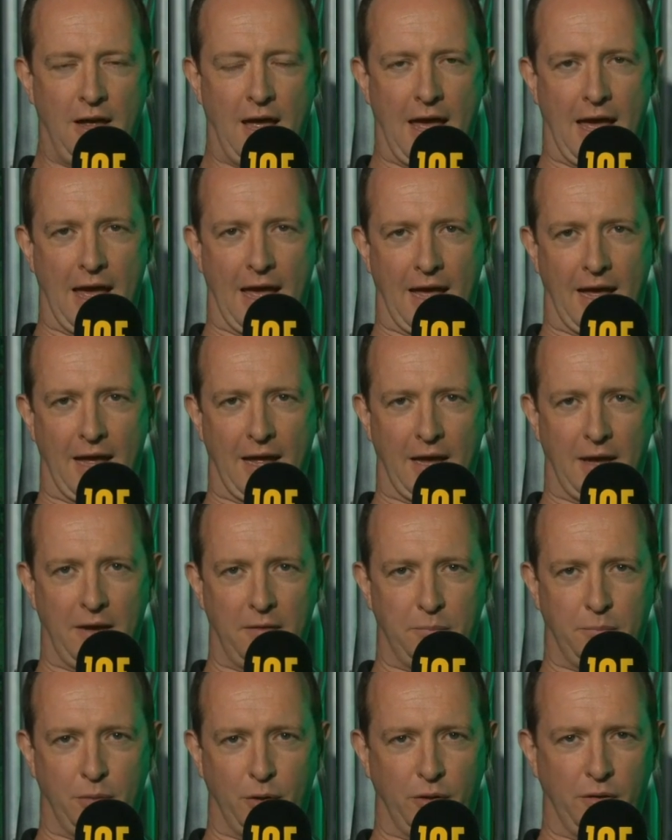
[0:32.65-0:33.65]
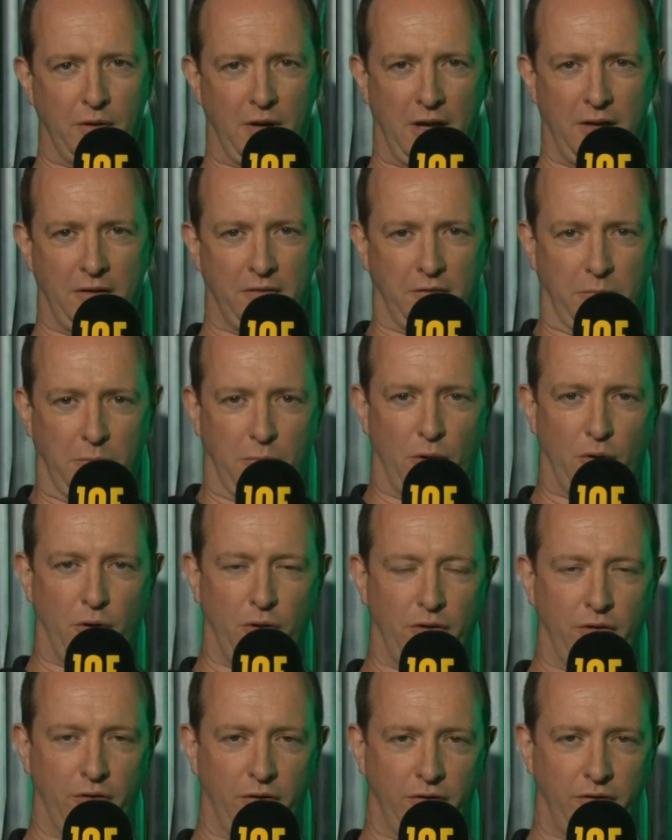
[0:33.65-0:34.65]
Uh, but it's
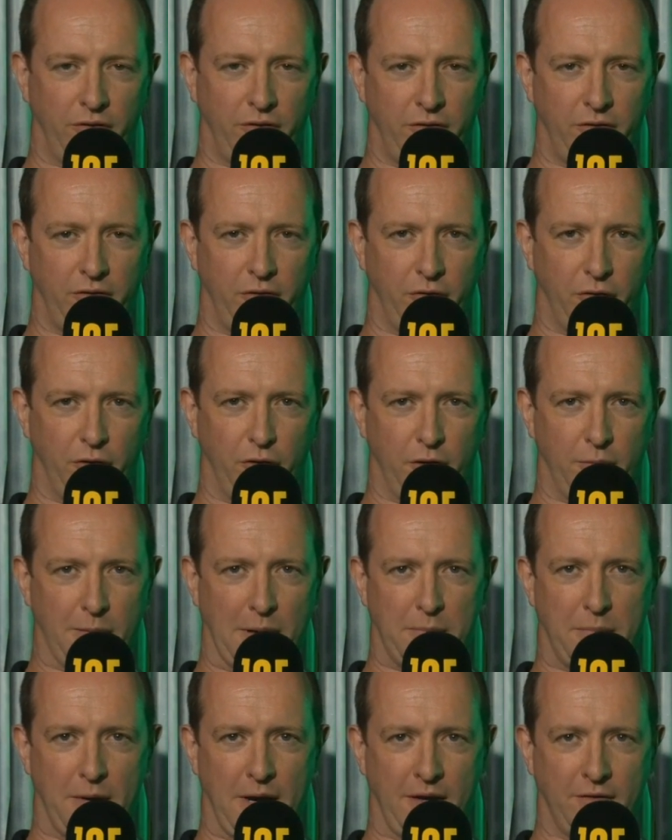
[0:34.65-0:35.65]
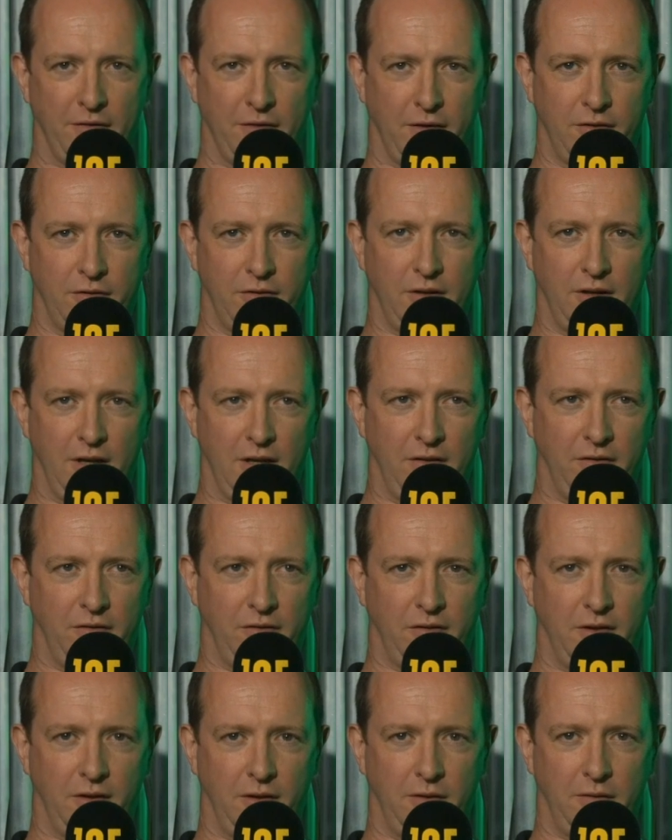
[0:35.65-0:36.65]
important to talk about Brexit because it is
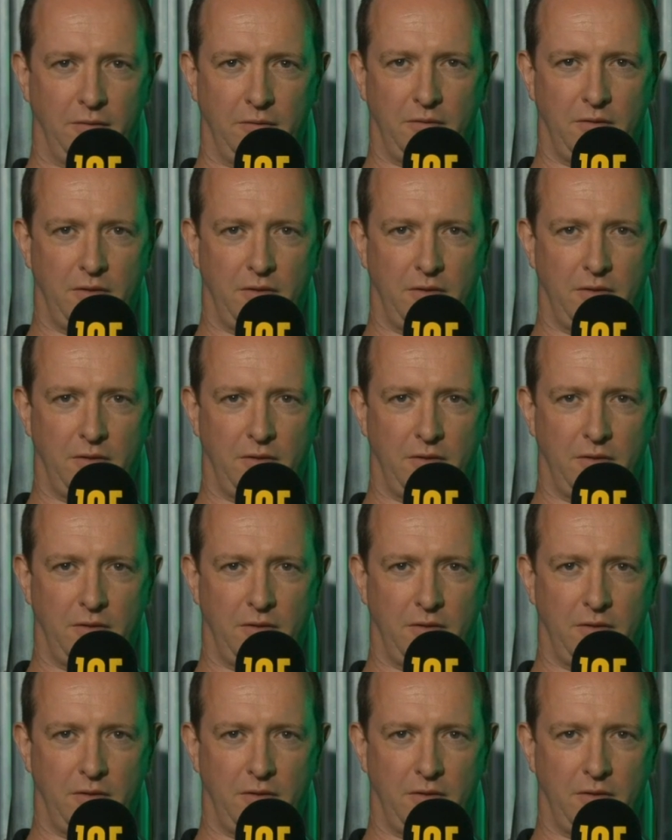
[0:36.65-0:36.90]
the